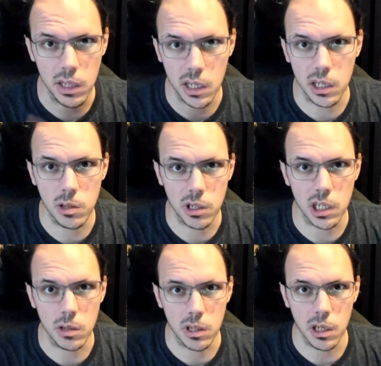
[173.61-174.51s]
the
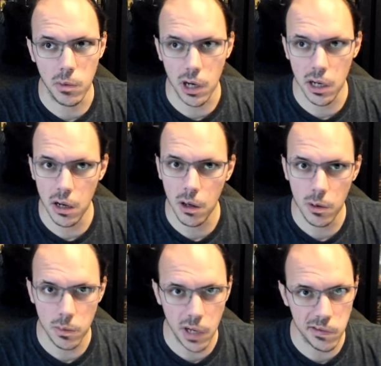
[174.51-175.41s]
2021
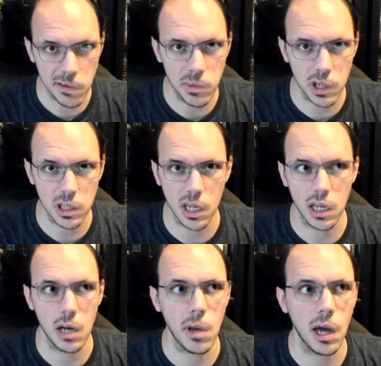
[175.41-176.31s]
wave of books that
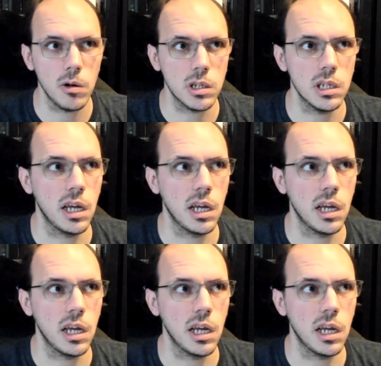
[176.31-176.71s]
come out.